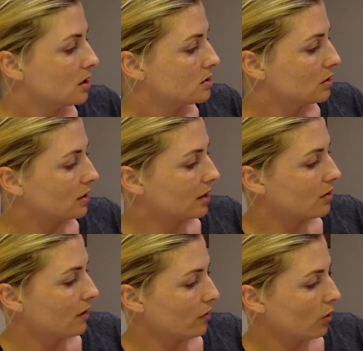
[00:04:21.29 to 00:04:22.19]
So now you
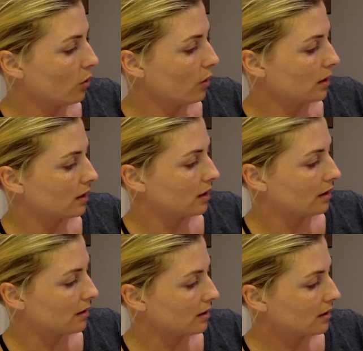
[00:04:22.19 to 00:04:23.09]
have a quart
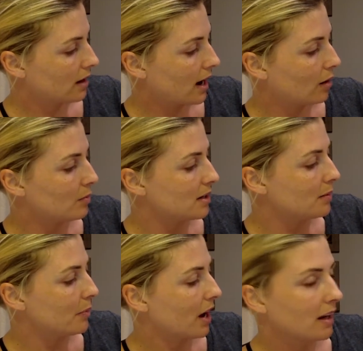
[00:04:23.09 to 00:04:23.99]
here. How
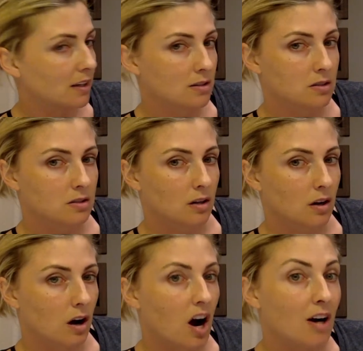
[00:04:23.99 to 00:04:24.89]
many pints
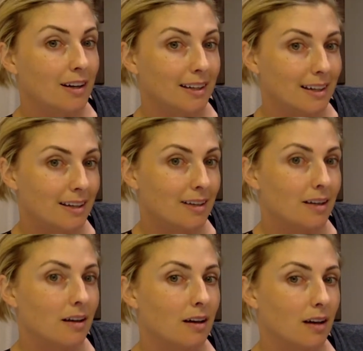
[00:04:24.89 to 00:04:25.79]
are in
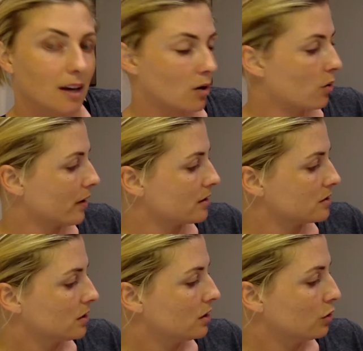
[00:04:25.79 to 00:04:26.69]
a quart?
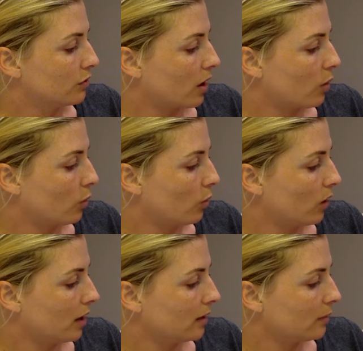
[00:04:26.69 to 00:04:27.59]
You've got
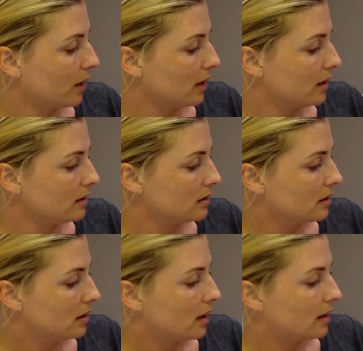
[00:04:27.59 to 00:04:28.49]
1 pint
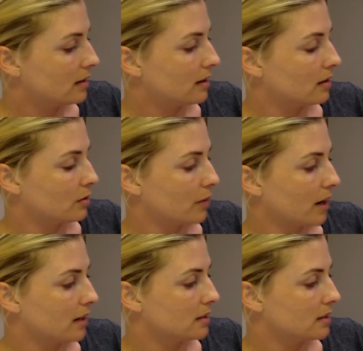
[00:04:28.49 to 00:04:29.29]
and another pint.